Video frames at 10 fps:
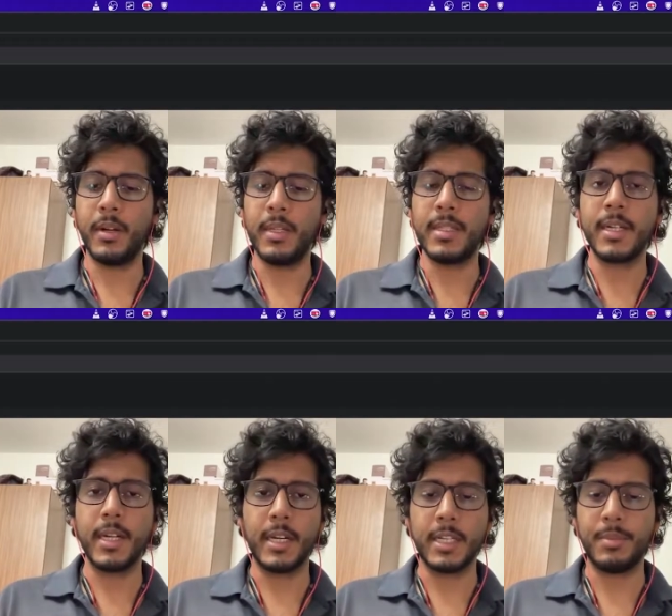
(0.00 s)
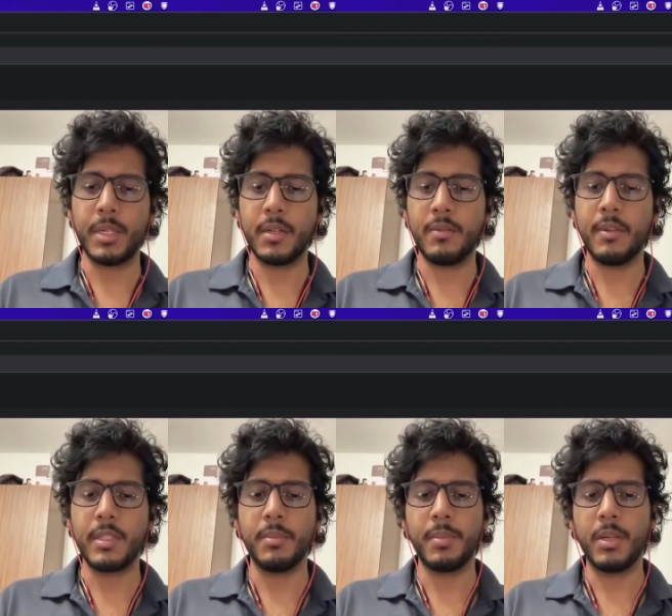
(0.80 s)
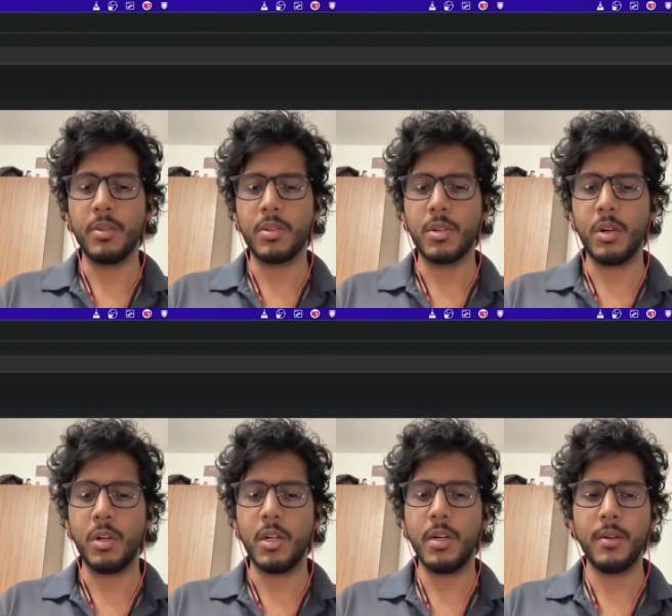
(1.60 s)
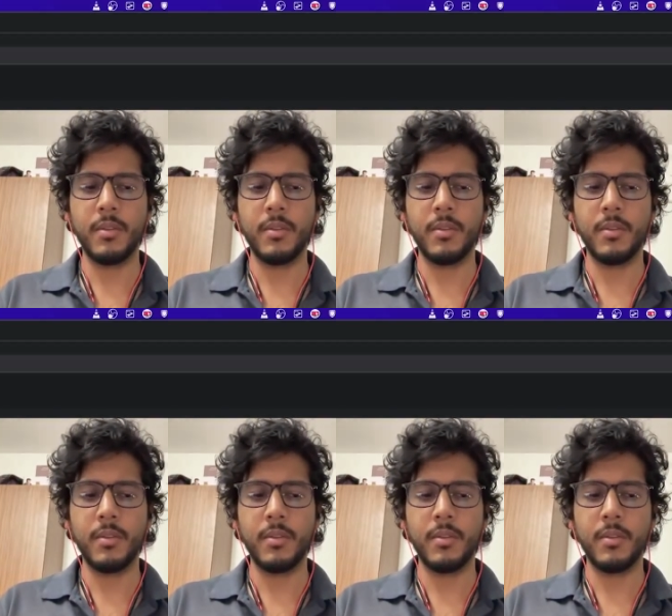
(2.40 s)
insert an expression, we simply use dollar